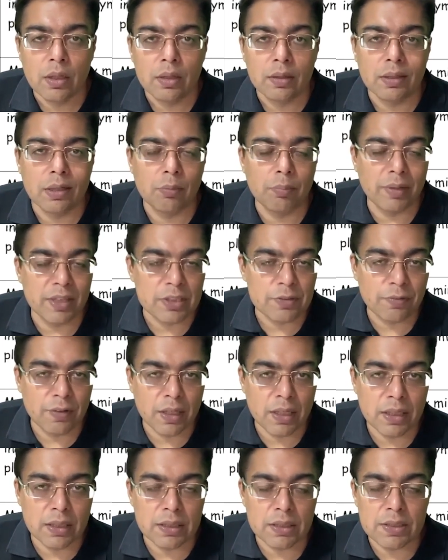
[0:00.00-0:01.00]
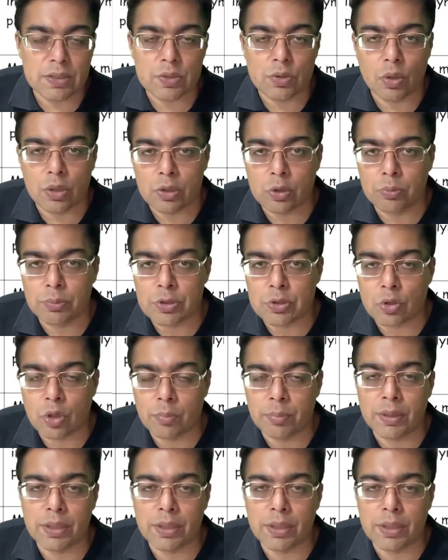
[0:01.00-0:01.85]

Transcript: that breastfeeding is not to be stopped.